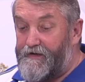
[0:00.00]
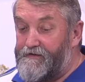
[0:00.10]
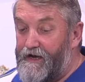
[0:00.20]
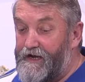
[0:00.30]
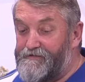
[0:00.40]

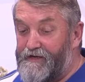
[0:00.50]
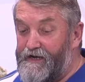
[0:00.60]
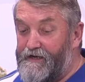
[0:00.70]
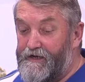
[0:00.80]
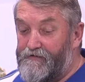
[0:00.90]
Day
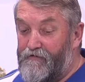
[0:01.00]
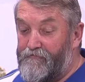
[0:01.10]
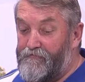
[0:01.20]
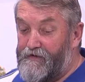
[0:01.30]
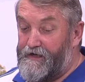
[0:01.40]
SA kicked
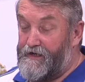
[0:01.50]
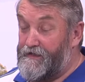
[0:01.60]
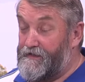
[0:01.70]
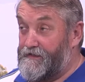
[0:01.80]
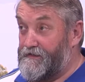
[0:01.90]
off
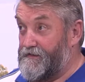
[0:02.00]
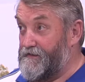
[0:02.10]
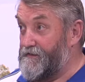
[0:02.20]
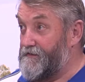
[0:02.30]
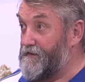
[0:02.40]

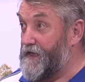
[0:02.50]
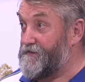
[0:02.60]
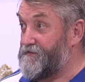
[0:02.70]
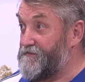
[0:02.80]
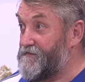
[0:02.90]

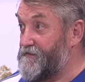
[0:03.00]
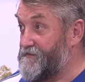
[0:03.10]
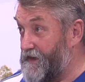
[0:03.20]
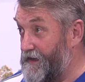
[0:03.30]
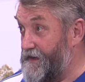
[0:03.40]
last
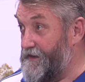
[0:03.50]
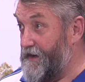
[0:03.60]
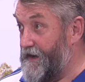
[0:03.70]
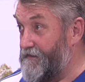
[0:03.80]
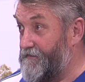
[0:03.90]
Saturday,
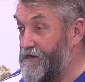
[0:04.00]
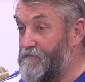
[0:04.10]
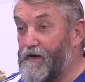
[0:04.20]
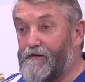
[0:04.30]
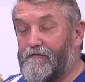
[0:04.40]
and
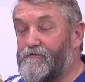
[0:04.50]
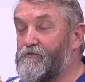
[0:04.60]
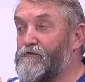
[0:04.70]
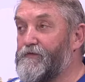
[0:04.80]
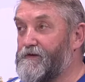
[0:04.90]
mate,
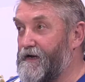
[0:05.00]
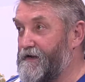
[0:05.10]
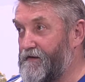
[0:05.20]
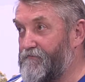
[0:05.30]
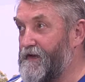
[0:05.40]
terrific day
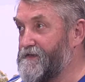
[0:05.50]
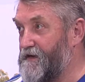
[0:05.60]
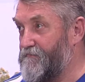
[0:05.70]
down at Flagstaff